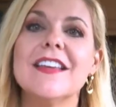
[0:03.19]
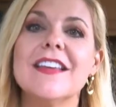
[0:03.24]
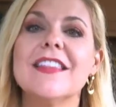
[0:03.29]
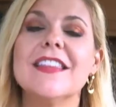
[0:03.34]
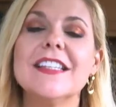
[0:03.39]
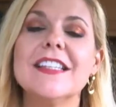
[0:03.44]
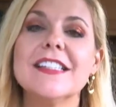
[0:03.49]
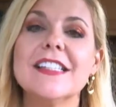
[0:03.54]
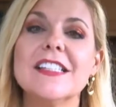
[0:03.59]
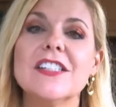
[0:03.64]

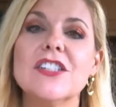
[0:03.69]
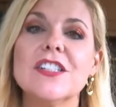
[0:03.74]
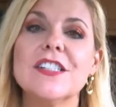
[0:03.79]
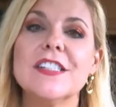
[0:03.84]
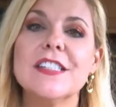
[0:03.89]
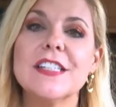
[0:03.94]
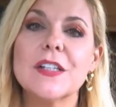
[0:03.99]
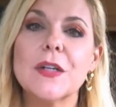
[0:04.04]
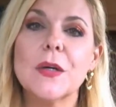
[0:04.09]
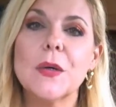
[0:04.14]
This is
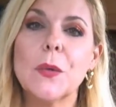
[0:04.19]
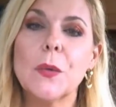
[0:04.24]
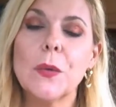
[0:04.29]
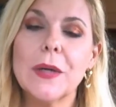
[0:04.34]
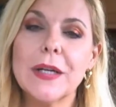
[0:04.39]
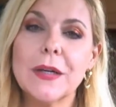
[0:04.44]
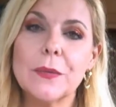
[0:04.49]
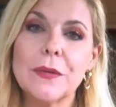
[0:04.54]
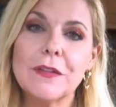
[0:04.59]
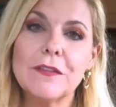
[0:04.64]
just a
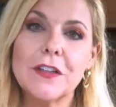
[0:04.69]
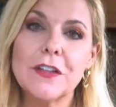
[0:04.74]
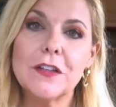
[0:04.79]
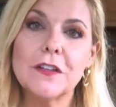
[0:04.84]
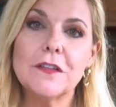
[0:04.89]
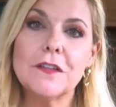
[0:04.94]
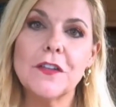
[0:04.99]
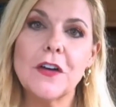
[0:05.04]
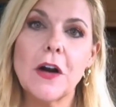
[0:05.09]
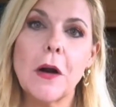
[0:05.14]
quick
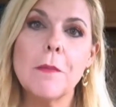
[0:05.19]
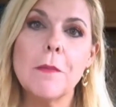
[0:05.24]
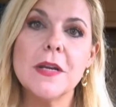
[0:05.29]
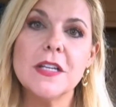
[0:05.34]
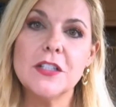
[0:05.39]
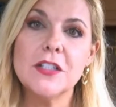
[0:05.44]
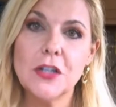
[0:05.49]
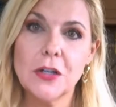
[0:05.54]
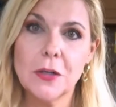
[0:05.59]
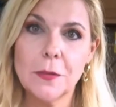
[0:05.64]
review for our
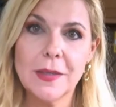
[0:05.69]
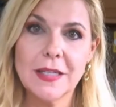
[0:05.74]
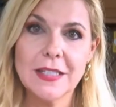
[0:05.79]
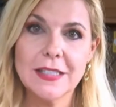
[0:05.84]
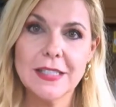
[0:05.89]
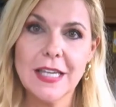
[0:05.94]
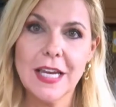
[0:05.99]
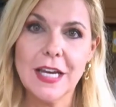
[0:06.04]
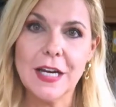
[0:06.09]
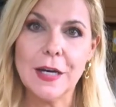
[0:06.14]
midterm
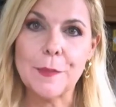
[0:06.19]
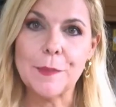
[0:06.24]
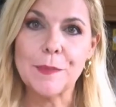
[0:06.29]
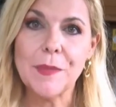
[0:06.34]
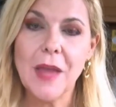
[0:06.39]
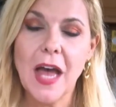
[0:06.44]
exam.